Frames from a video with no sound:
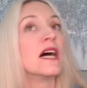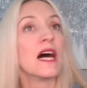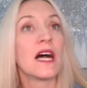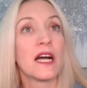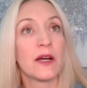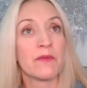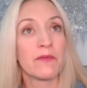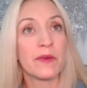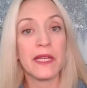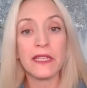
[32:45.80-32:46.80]

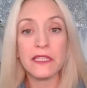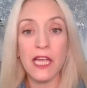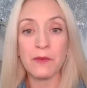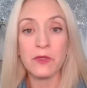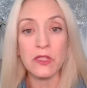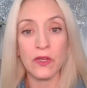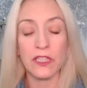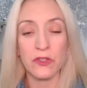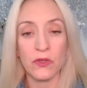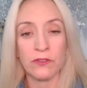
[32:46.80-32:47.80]
But anytime you do
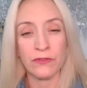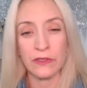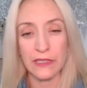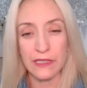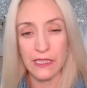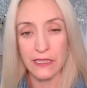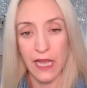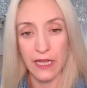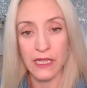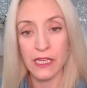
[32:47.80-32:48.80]
any sort of releasing
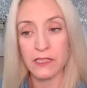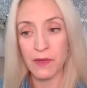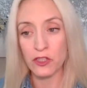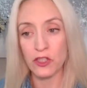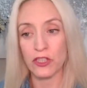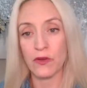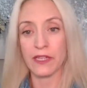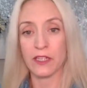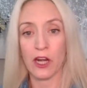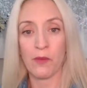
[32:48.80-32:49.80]
techniques, make sure you
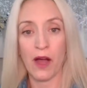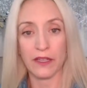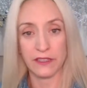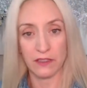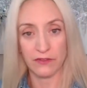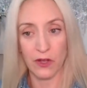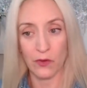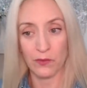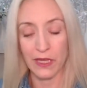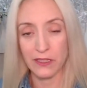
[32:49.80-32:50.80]
end on a positive
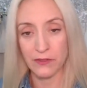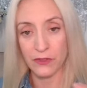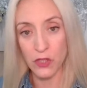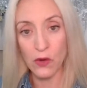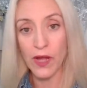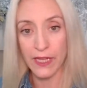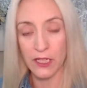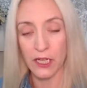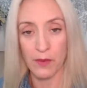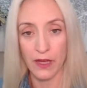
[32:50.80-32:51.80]
note, because if you don't end
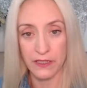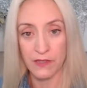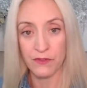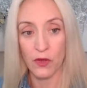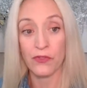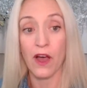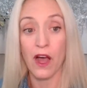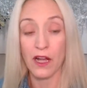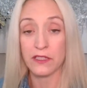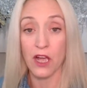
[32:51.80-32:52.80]
on a positive note, the
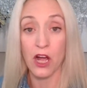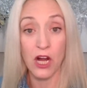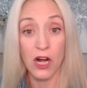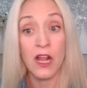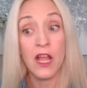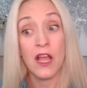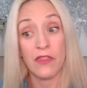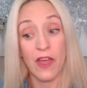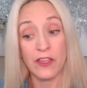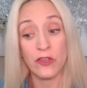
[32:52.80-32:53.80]
odds are
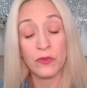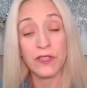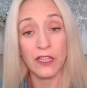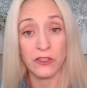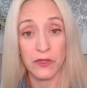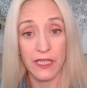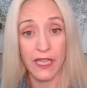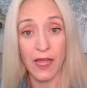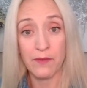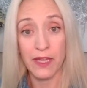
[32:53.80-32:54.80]
that you will not do it
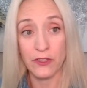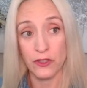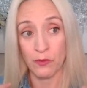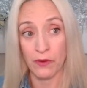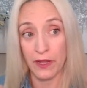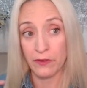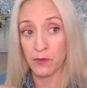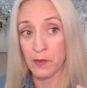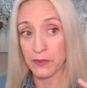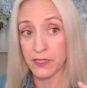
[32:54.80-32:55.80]
again, because your brain
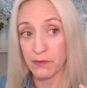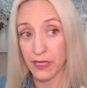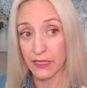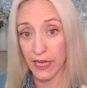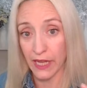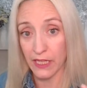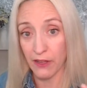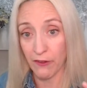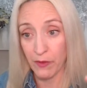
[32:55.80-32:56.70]
remembers it being negative.